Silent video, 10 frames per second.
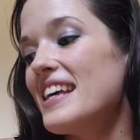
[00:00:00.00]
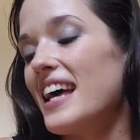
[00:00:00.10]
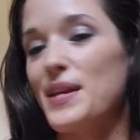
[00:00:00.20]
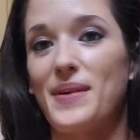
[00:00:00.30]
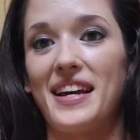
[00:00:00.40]

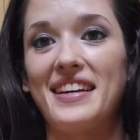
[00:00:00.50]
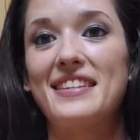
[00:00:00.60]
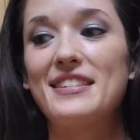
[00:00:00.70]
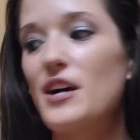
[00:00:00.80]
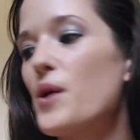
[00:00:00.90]
Anyway,
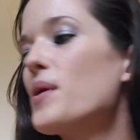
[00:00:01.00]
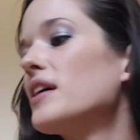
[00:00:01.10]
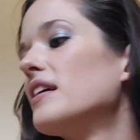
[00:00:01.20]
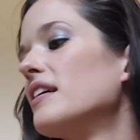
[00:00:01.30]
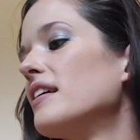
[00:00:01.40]
so
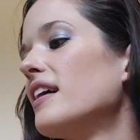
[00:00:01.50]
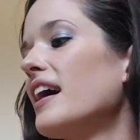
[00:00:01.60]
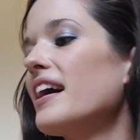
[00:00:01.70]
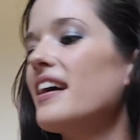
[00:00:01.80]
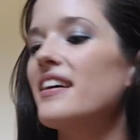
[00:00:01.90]

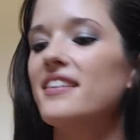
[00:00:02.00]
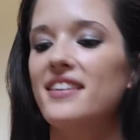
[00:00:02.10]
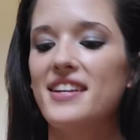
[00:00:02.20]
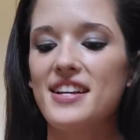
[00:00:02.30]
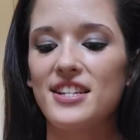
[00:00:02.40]
I
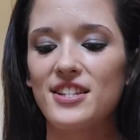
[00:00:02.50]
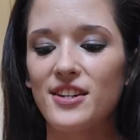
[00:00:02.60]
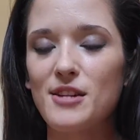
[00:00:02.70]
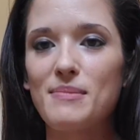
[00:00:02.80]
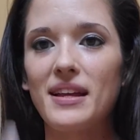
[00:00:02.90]

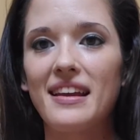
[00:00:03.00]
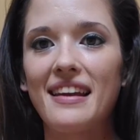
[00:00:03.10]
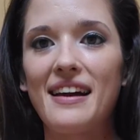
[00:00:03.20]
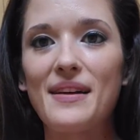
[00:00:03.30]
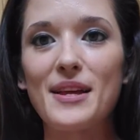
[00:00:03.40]
started
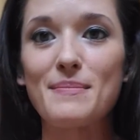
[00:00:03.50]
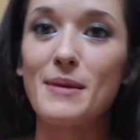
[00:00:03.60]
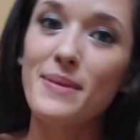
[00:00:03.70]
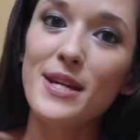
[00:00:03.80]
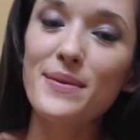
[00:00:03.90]
planning out like my
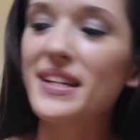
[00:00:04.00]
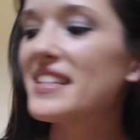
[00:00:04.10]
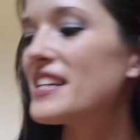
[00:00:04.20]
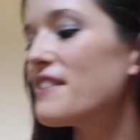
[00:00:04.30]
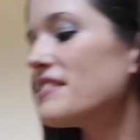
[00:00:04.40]
peak week
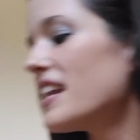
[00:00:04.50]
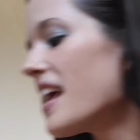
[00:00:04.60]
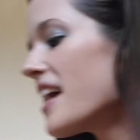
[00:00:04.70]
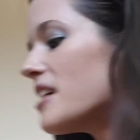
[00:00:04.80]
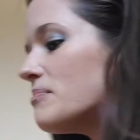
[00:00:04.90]
stuff
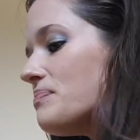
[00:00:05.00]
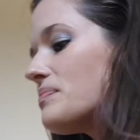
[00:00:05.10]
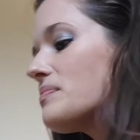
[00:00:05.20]
today,